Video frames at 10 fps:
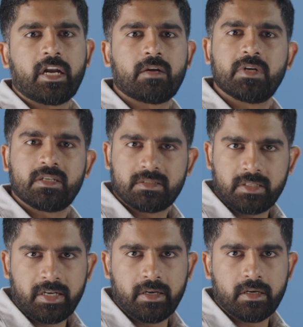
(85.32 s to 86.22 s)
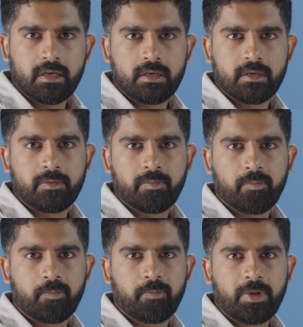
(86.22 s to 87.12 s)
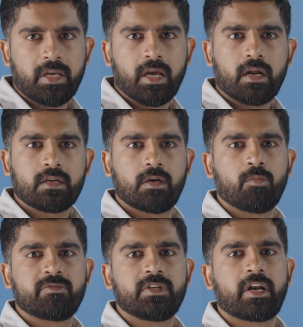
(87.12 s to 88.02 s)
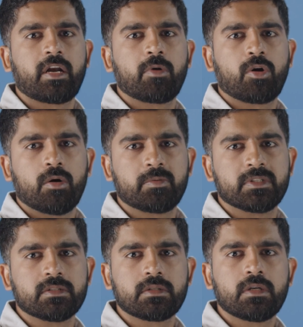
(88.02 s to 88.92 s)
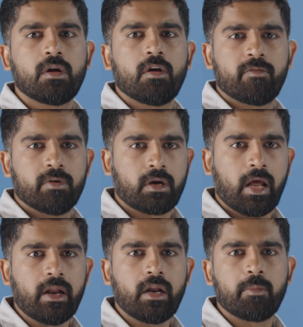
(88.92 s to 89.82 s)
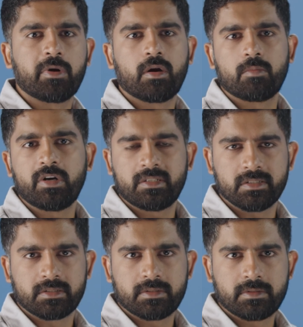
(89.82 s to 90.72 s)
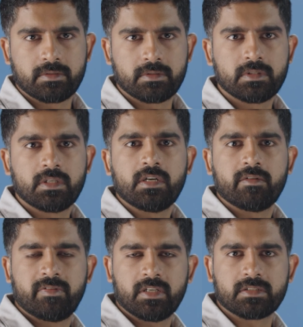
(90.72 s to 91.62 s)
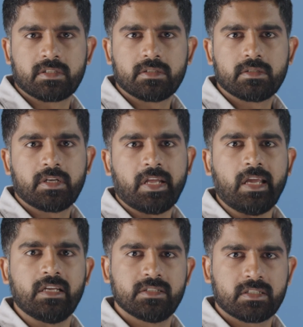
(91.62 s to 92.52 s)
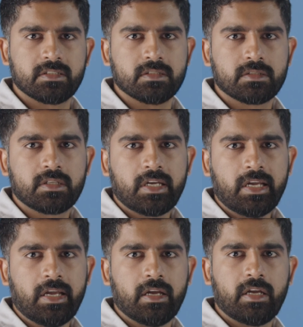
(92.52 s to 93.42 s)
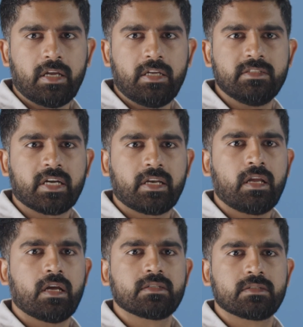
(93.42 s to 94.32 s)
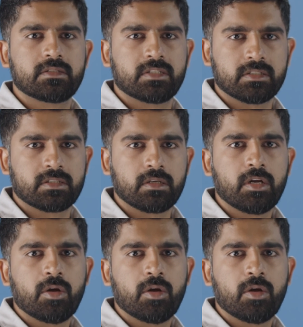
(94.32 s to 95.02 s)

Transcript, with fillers: treatment is needed, here are some of the treatment options for an epidermoid cyst. First, injections. Injecting a cyst